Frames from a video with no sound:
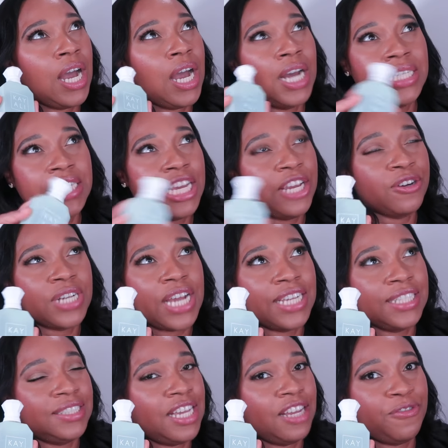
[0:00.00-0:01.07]
a day or
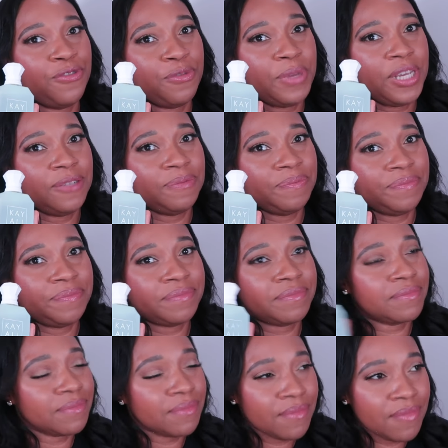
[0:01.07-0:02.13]
night scent for me,
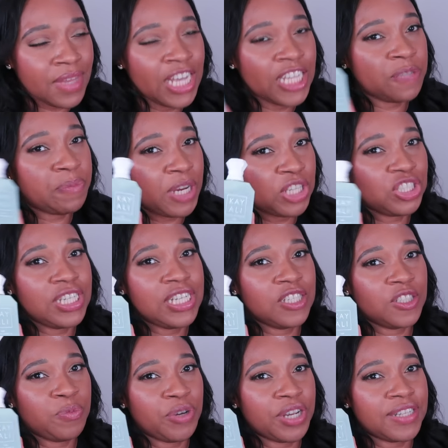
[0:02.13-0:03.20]
especially in
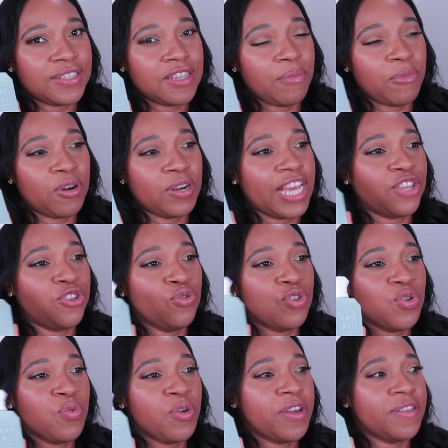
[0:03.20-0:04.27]
the spring and summer. Like, you
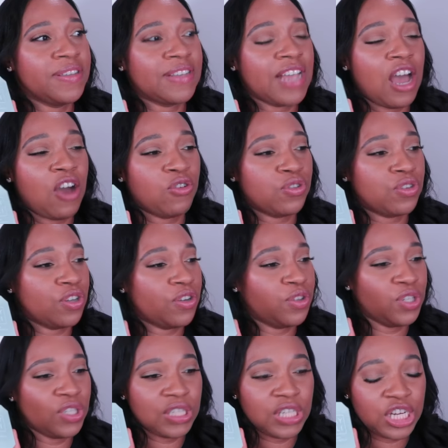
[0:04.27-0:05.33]
can wear this out
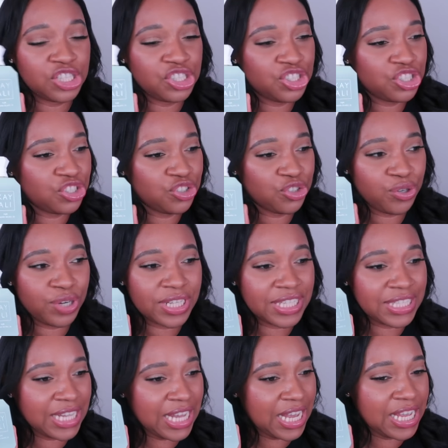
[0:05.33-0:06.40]
to lunch during
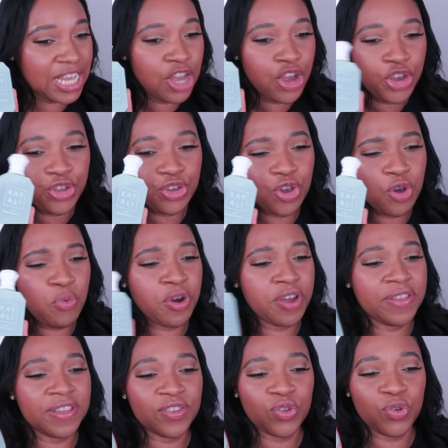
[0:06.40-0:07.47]
the day. You can
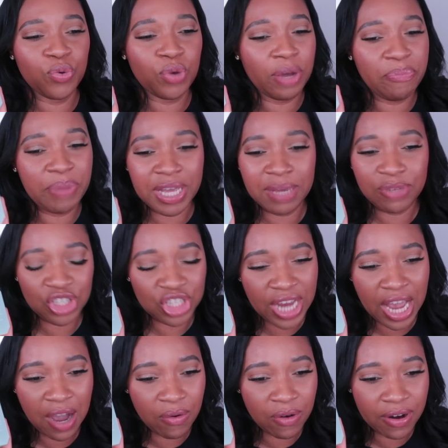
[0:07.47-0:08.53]
wear this to a baby
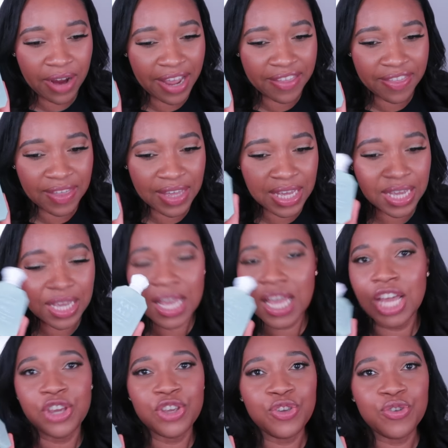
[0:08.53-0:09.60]
shower, I think.
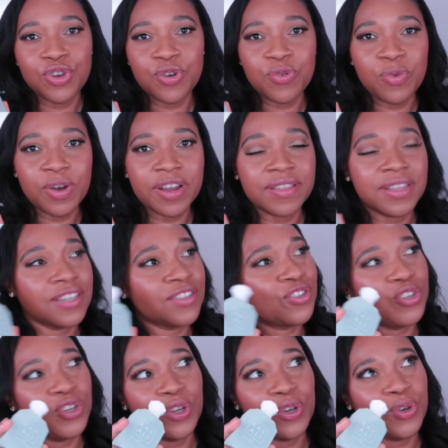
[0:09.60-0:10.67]
You can wear this
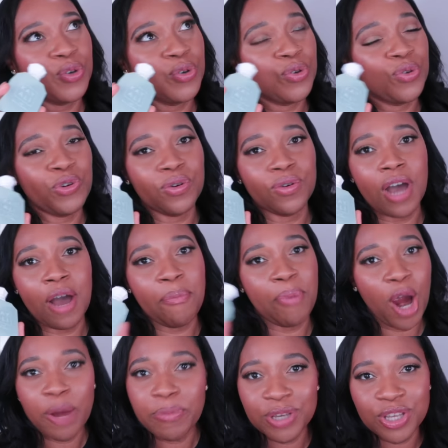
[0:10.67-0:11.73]
to a
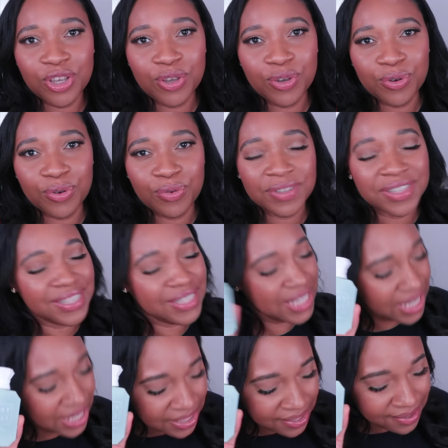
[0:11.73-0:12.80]
barbecue.
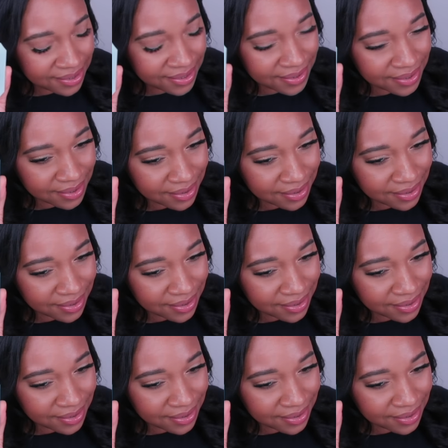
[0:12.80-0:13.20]
This